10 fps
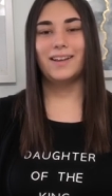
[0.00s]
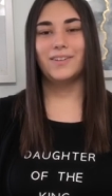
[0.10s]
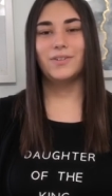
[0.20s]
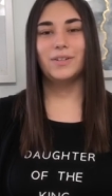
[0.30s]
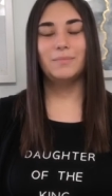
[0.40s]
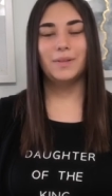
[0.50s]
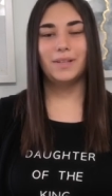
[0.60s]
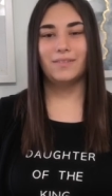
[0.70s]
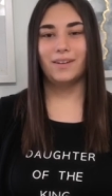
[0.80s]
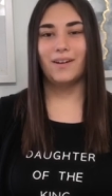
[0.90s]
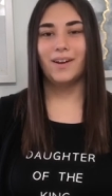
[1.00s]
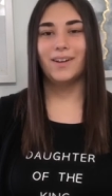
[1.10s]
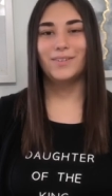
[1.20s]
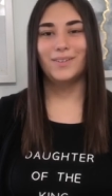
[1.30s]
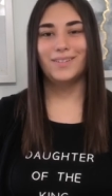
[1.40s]
I truly believe that God
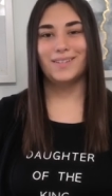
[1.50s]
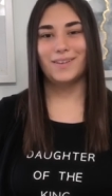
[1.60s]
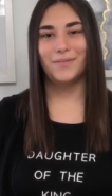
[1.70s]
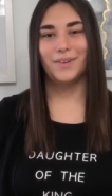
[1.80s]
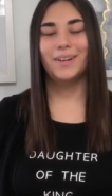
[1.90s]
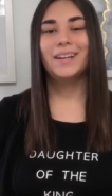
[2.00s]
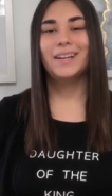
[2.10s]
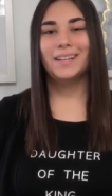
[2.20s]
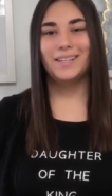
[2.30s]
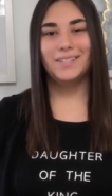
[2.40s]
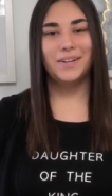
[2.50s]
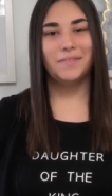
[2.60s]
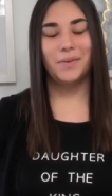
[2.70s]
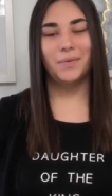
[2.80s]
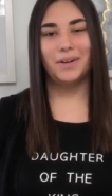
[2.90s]
can do the same for each and
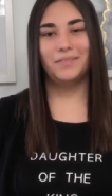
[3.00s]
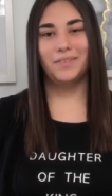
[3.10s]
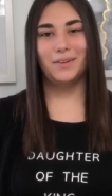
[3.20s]
every one of you.